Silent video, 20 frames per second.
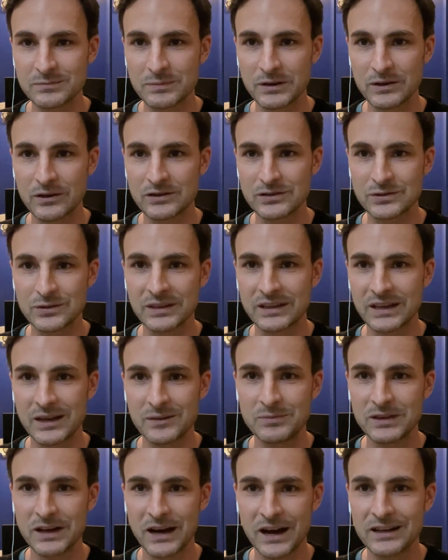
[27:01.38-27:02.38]
but also in
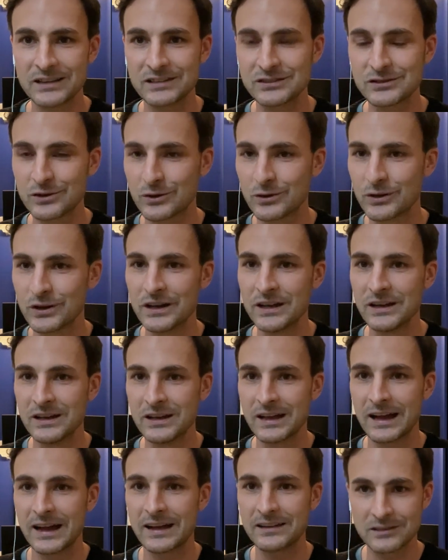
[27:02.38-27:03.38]
KPIs. So
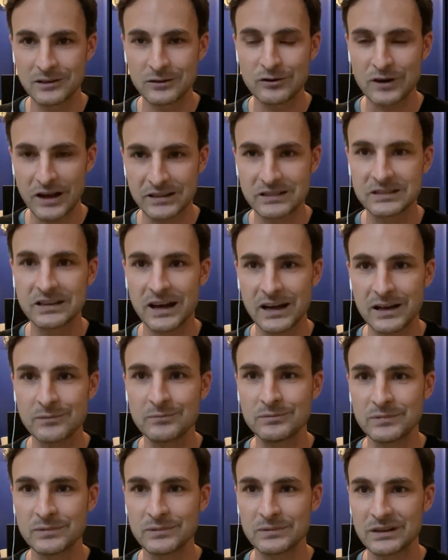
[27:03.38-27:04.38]
at the right
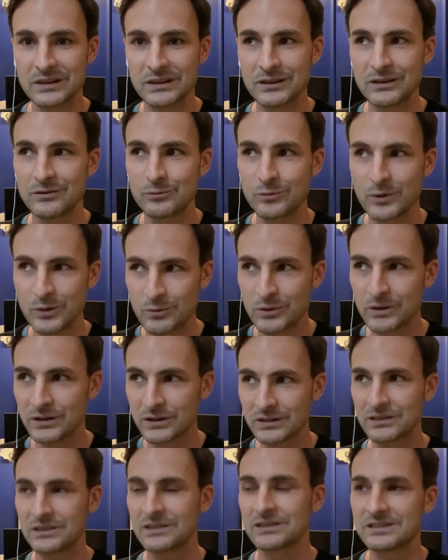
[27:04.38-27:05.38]
time, we
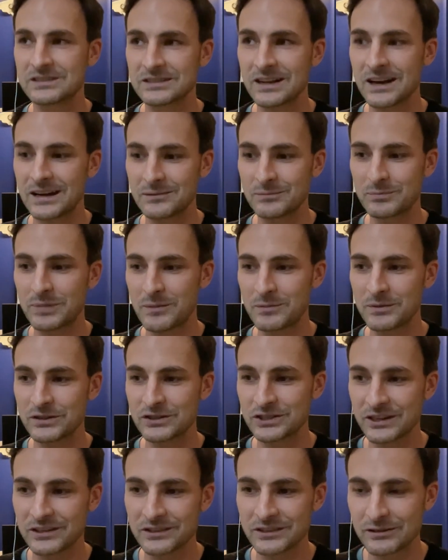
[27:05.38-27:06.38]
will start
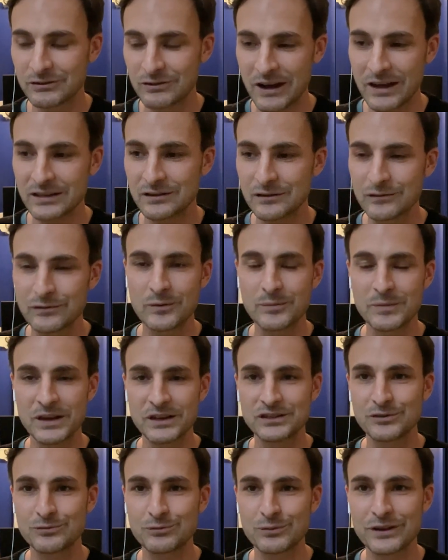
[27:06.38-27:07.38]
publishing the right
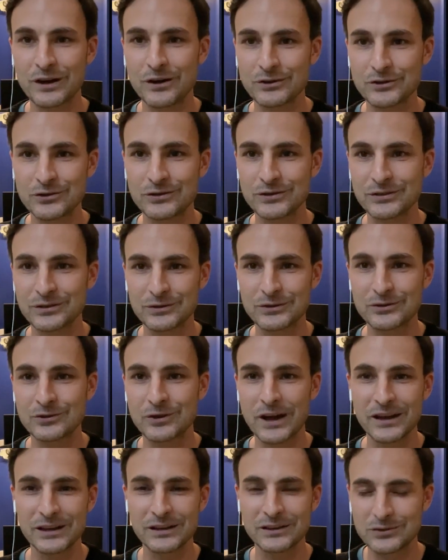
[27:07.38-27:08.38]
information without
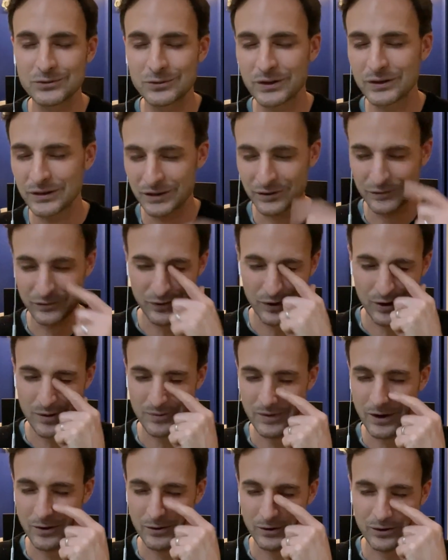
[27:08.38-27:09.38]
trying to
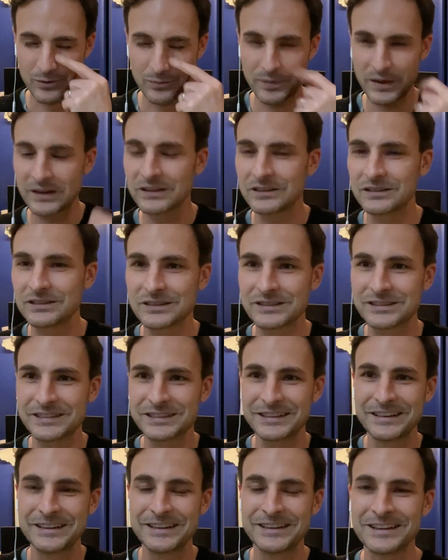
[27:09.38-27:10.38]
inform our
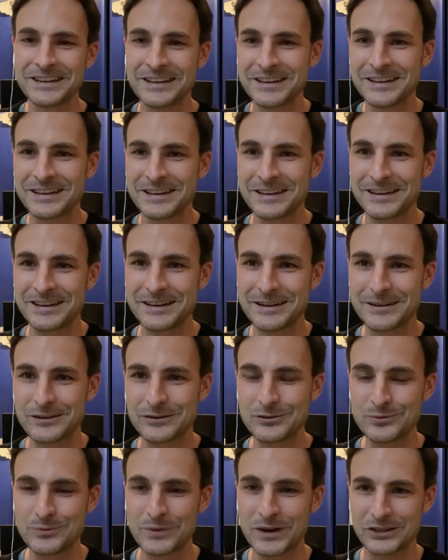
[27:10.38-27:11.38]
competitors
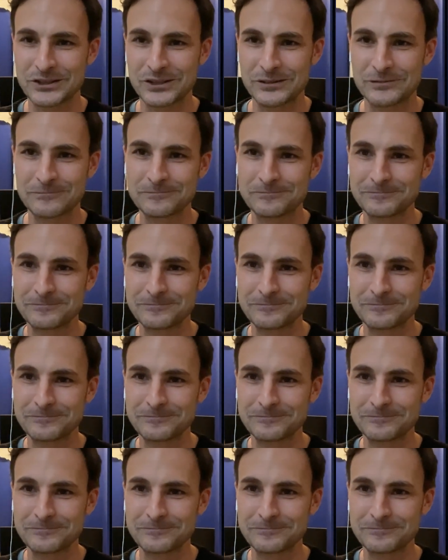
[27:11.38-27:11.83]
too much.